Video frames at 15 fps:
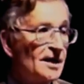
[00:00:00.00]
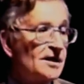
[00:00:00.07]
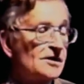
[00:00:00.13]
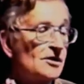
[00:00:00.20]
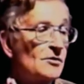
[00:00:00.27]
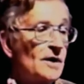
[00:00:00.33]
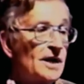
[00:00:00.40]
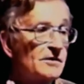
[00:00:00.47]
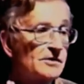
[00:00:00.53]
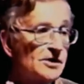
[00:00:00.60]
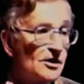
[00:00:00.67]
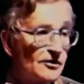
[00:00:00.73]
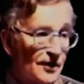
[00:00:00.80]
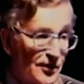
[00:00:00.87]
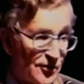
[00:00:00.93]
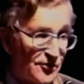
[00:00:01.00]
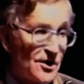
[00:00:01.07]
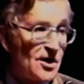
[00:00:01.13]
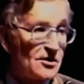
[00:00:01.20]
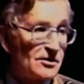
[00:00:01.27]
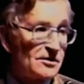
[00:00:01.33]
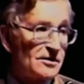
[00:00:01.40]
So when he was
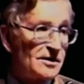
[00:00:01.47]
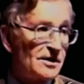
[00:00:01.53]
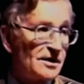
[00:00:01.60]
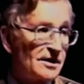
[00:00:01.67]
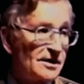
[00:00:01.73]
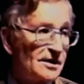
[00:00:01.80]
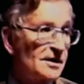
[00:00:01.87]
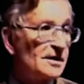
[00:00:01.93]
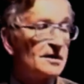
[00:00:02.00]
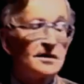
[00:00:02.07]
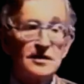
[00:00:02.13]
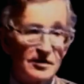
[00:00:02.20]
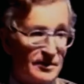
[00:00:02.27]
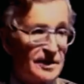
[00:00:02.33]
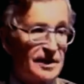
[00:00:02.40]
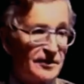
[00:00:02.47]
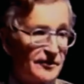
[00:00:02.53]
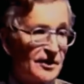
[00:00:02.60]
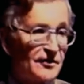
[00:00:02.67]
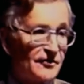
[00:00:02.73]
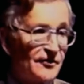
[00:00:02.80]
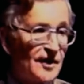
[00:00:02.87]
overthrown, nobody
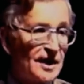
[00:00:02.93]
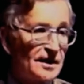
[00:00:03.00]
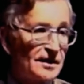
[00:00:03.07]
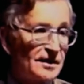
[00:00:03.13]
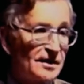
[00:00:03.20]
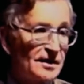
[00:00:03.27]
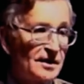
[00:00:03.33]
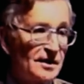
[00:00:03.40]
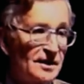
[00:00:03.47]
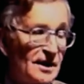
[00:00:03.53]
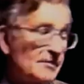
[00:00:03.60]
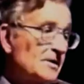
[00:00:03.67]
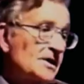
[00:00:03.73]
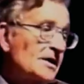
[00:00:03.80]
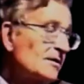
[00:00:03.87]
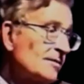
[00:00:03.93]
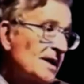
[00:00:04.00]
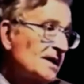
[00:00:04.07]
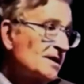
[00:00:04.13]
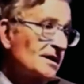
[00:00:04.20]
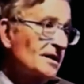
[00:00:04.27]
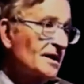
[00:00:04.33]
lifted a finger, and we're still
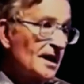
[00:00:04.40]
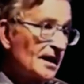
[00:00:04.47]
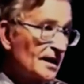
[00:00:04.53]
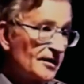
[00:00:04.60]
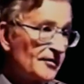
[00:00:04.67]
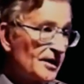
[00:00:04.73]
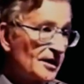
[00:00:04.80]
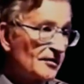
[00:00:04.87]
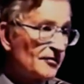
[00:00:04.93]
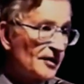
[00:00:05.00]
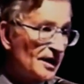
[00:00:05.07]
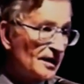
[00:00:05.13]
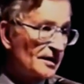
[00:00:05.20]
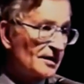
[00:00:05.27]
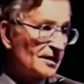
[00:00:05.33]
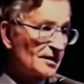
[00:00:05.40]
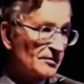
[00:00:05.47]
basically not lifting a finger.